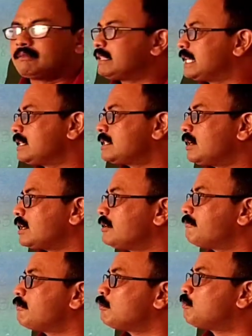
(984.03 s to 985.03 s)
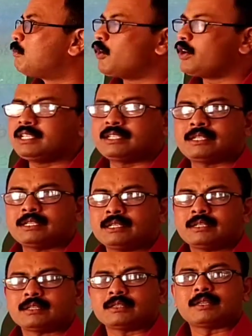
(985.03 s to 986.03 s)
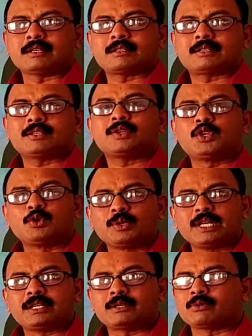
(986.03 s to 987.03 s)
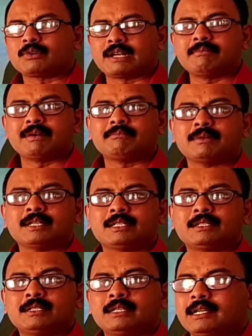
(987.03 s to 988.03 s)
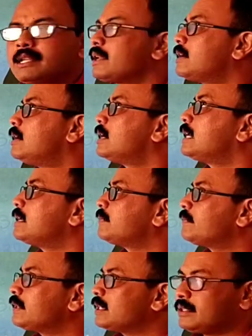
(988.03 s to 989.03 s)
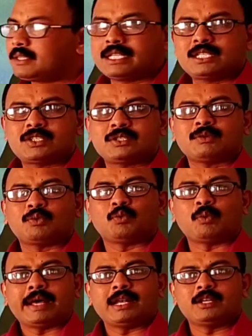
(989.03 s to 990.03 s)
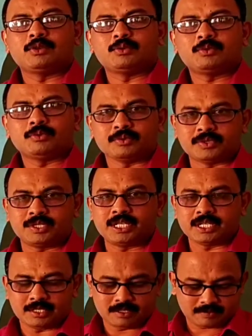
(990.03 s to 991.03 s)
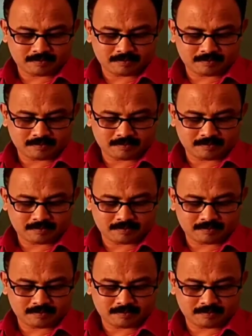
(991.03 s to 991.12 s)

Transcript: These are the few points that you need to remember regarding this value G.